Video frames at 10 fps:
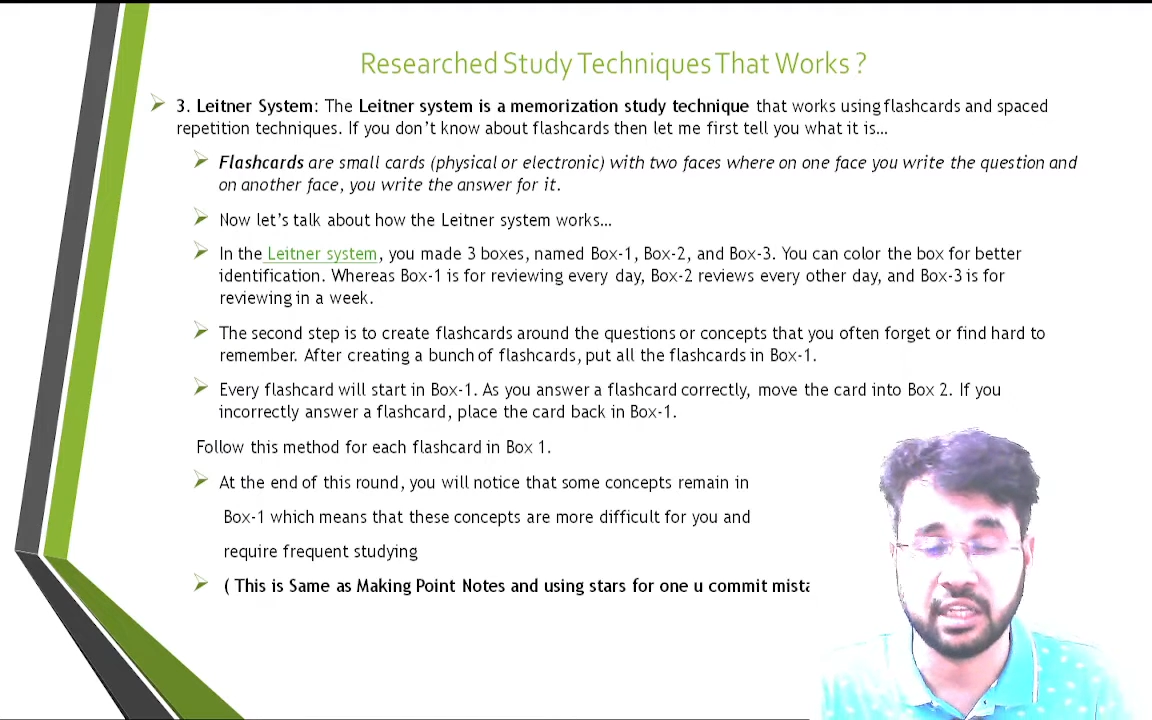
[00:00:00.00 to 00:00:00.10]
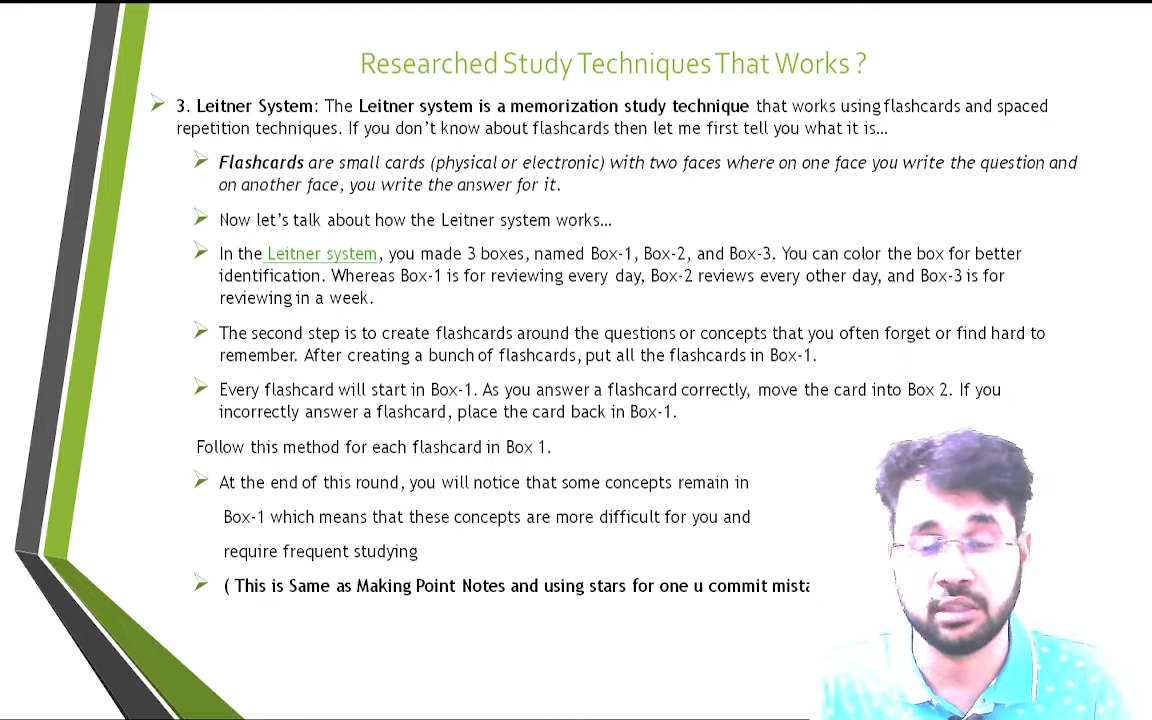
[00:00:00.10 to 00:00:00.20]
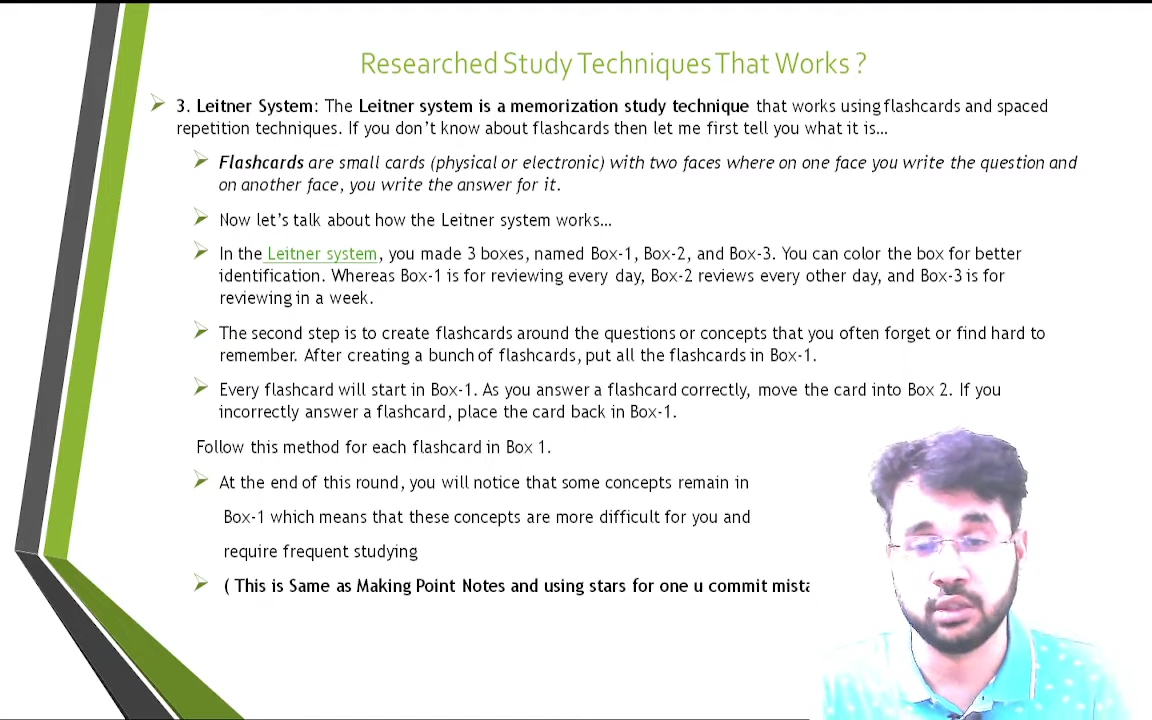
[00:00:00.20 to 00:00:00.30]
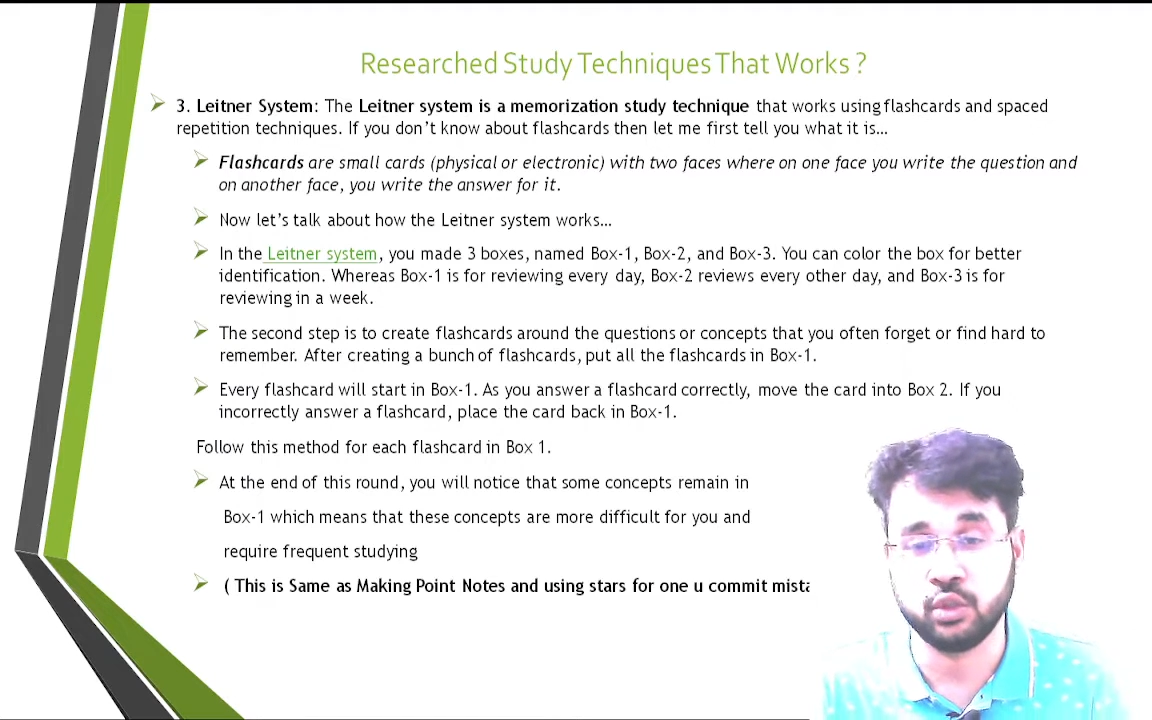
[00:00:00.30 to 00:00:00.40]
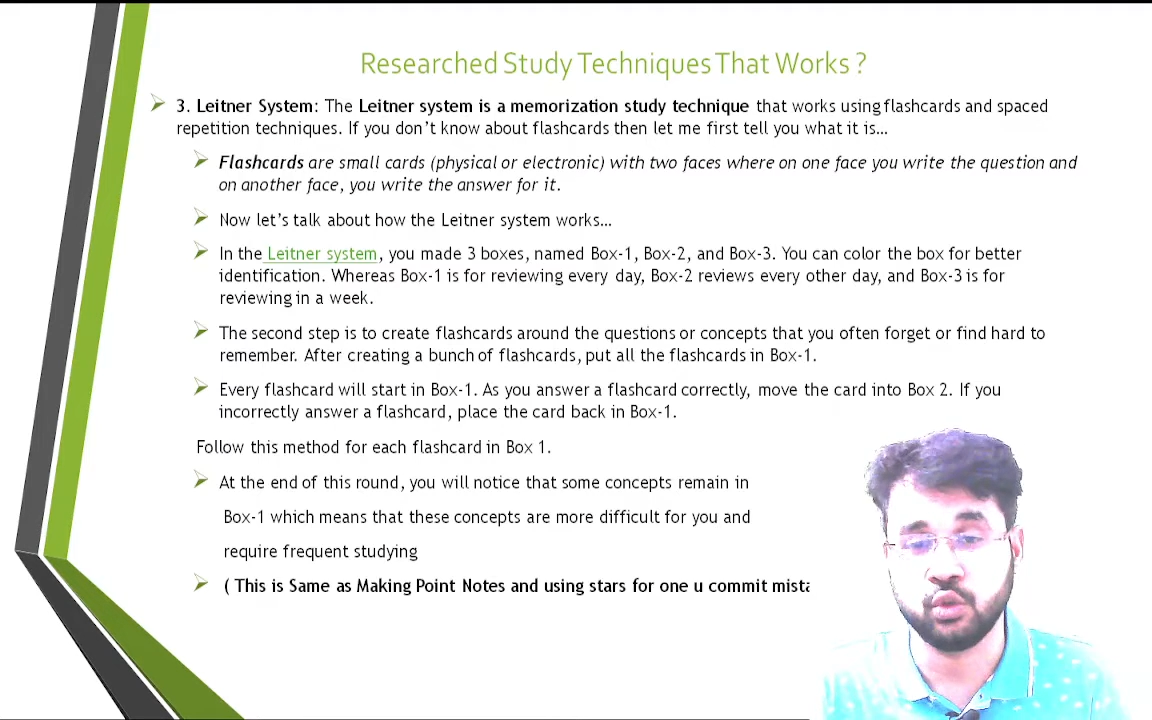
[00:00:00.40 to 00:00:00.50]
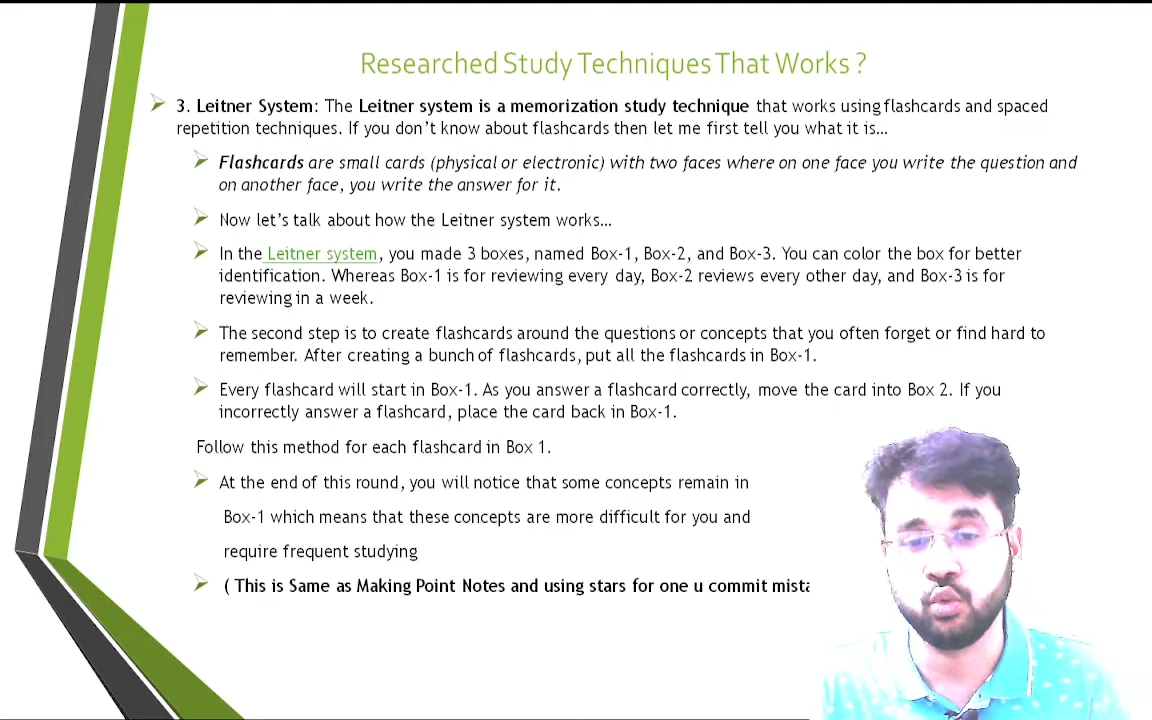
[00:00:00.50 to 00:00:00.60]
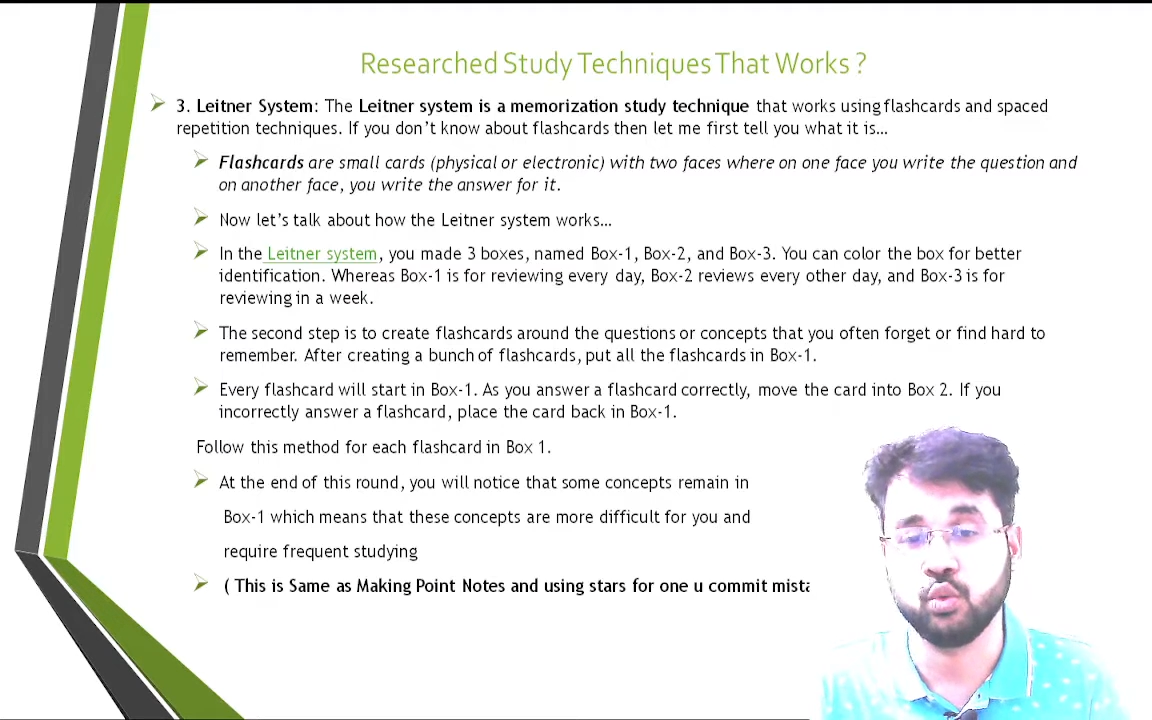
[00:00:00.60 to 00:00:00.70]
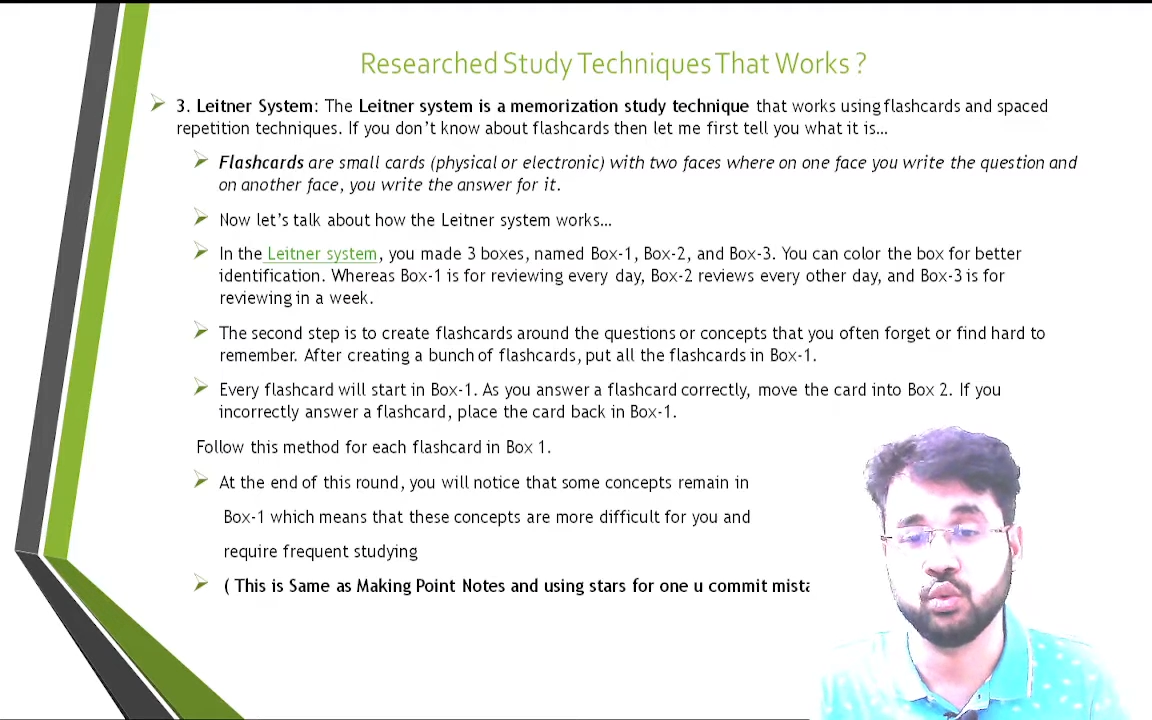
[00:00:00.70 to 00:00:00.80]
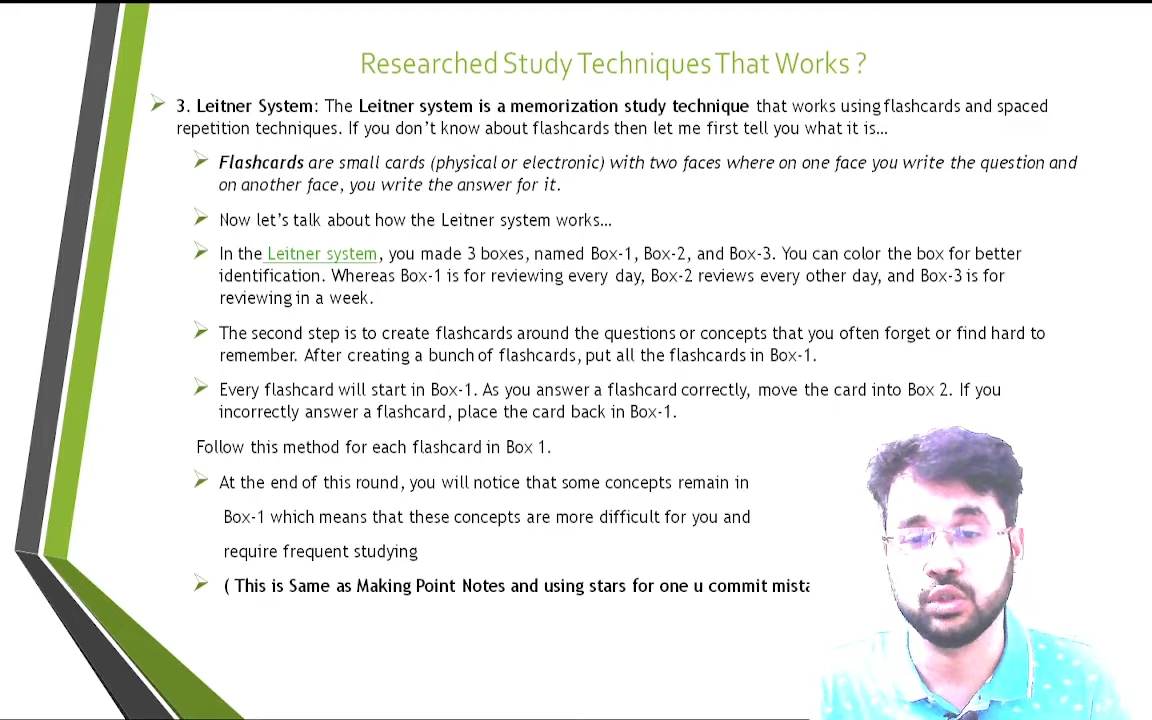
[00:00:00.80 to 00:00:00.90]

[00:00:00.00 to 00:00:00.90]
and you